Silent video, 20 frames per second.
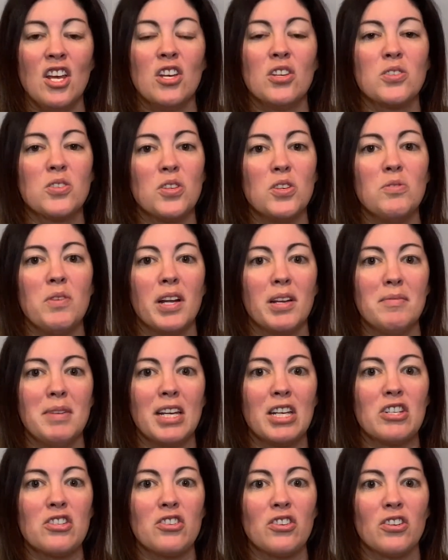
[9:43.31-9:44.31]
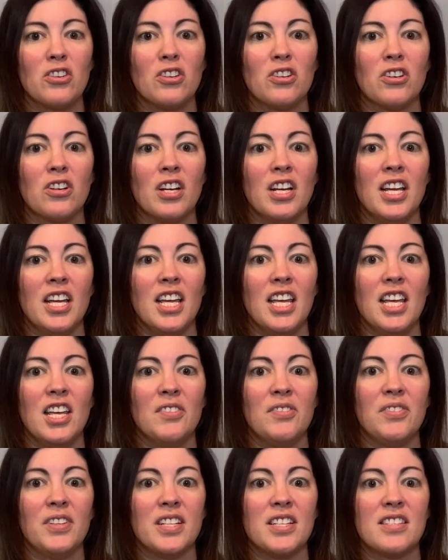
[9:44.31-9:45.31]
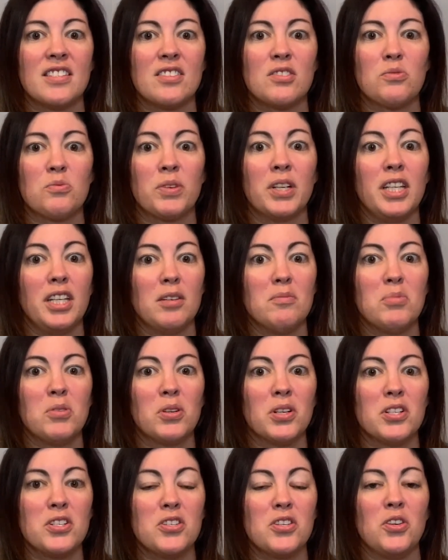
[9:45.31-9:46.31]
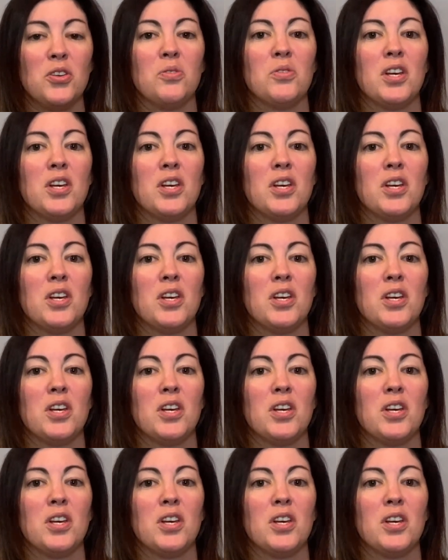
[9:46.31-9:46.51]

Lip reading: So you want to make sure, if it's really important to you,